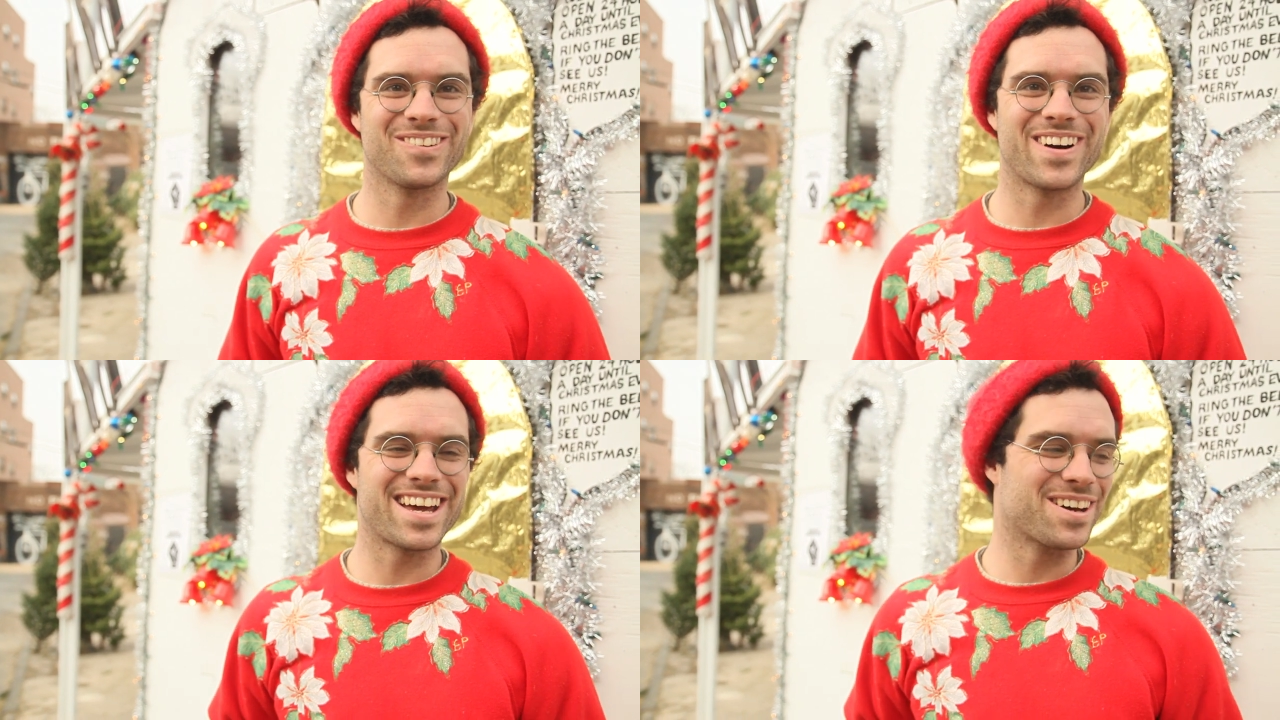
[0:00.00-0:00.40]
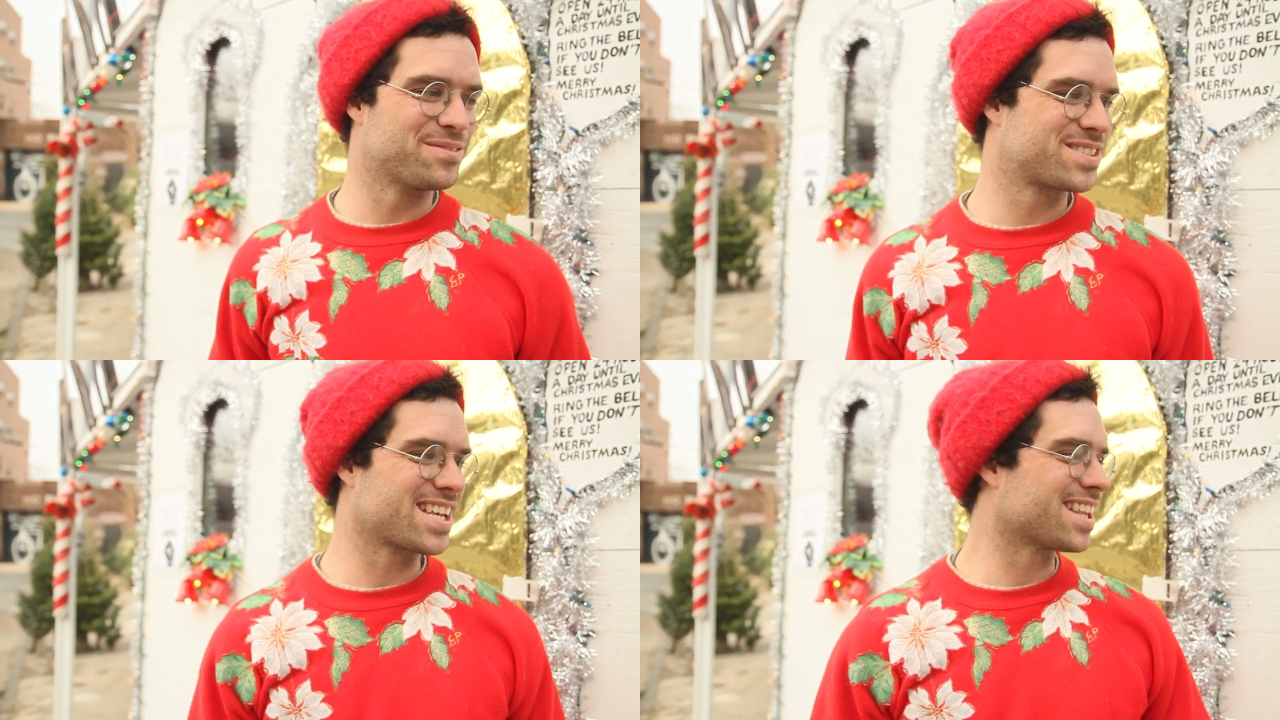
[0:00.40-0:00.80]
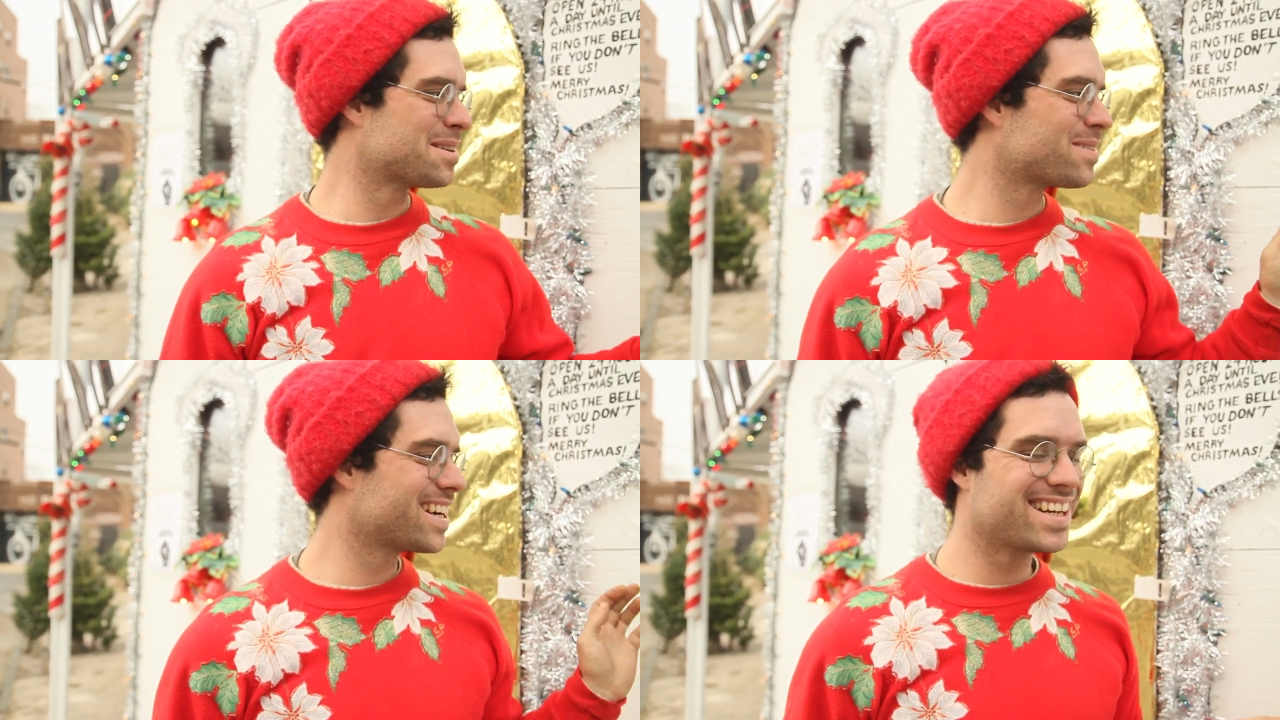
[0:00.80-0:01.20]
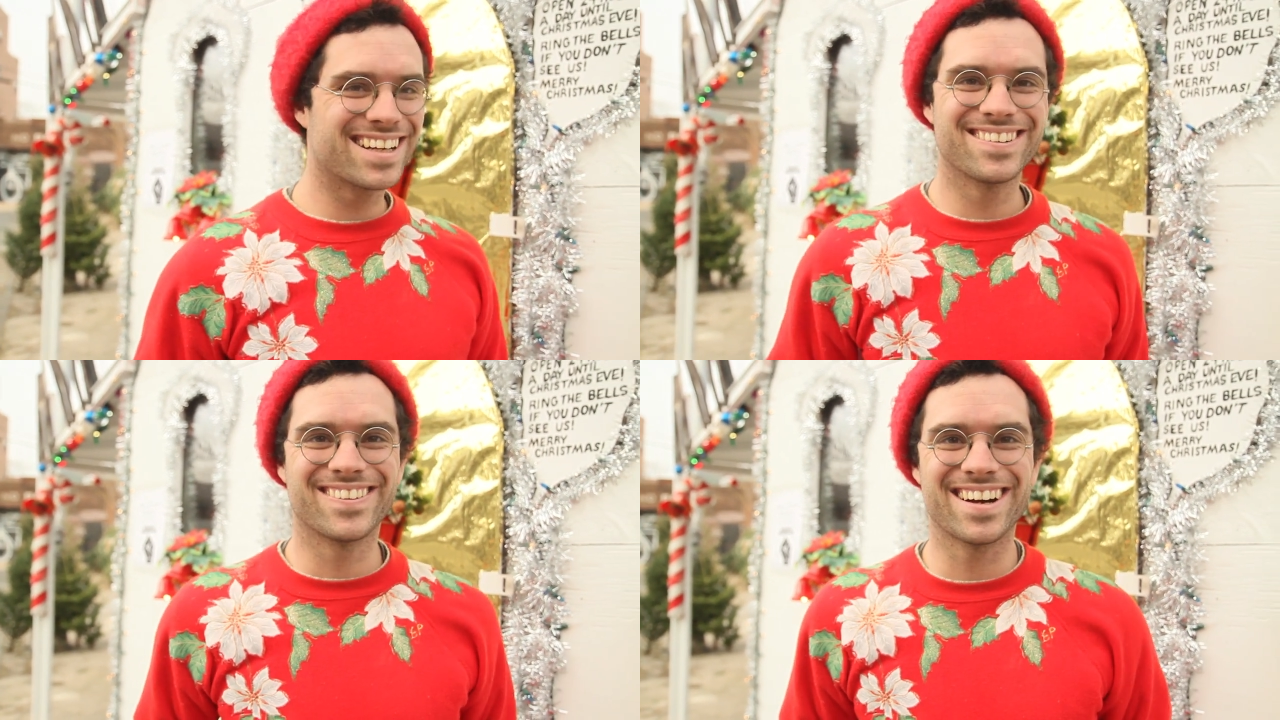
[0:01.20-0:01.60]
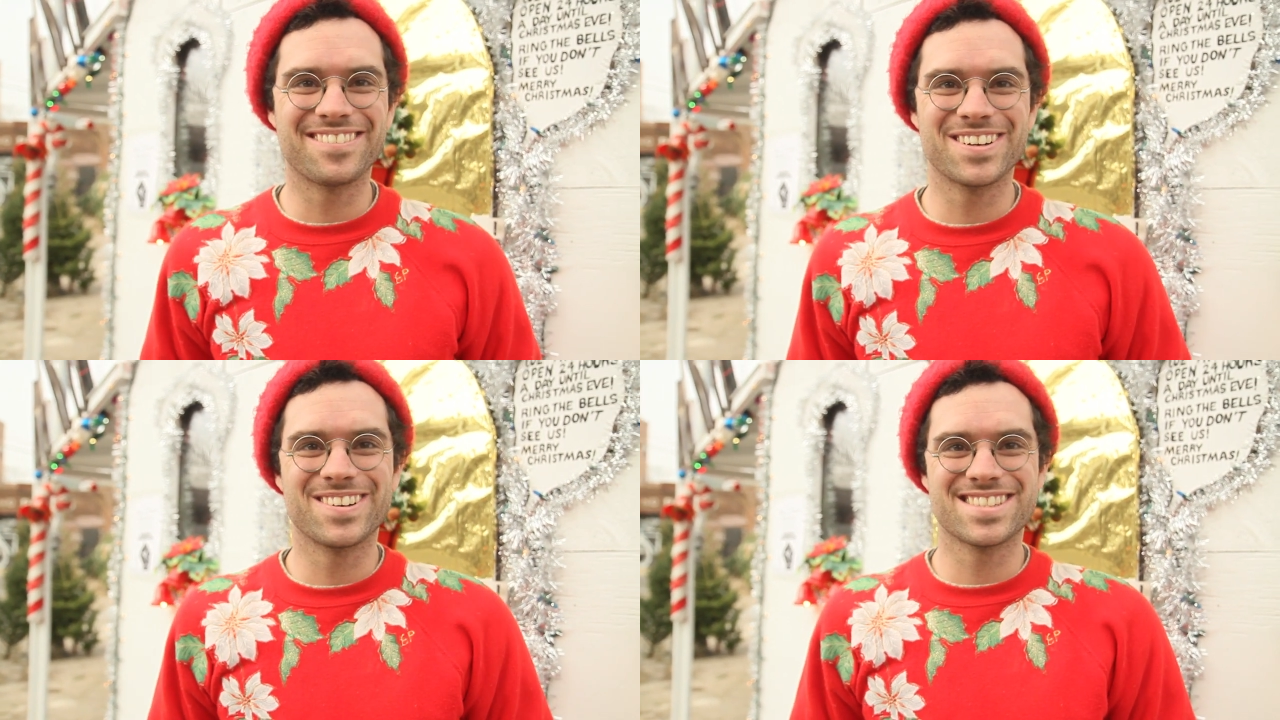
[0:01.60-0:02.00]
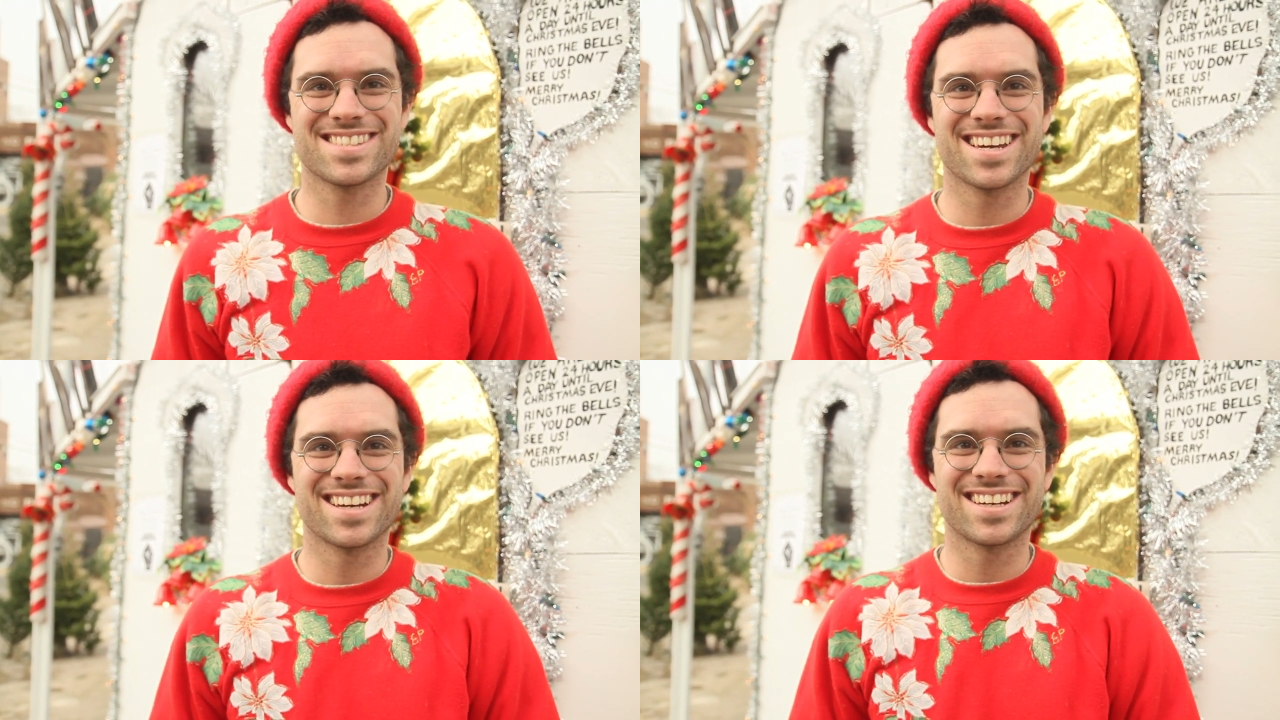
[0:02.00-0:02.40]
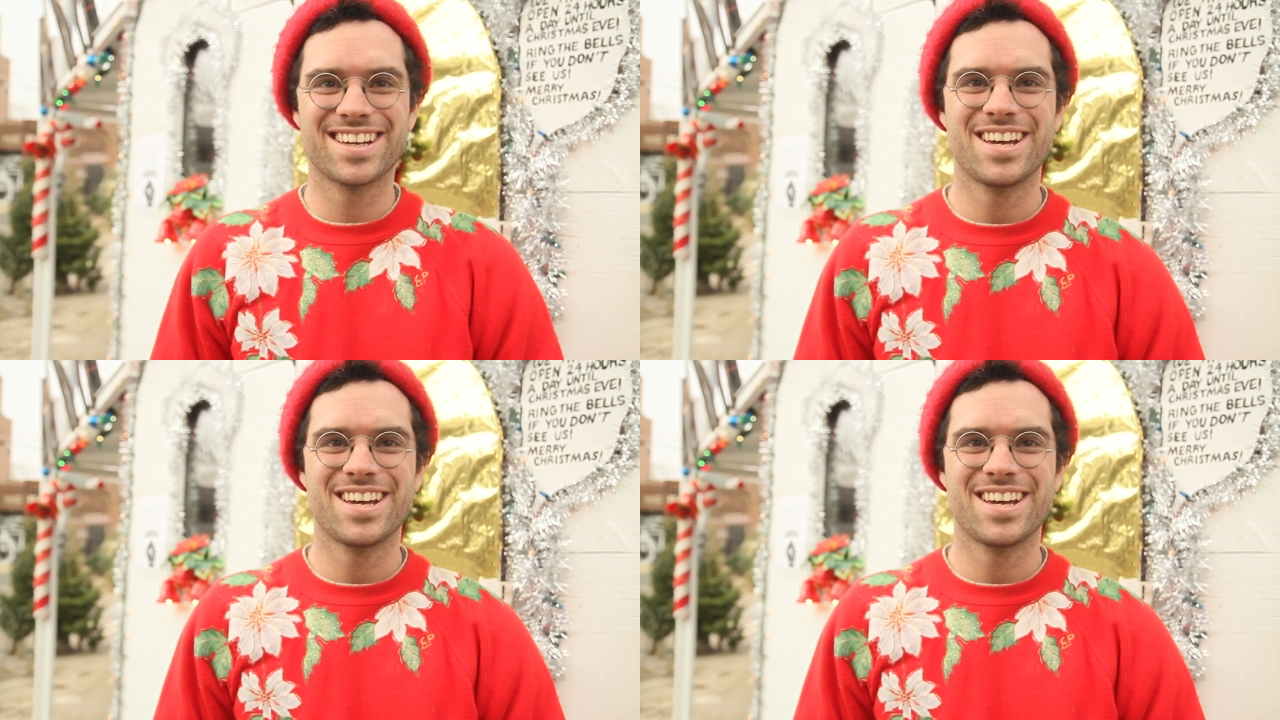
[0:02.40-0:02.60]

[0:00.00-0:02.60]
way of celebrating where everyone's like